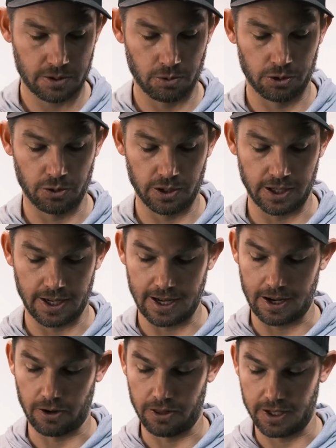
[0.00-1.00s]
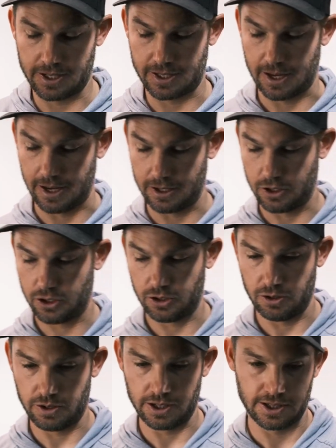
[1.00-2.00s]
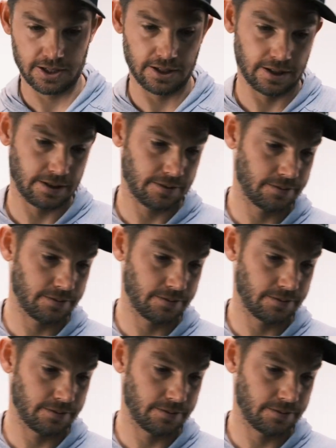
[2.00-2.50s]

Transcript: We'll do it again on this side just so you can see it.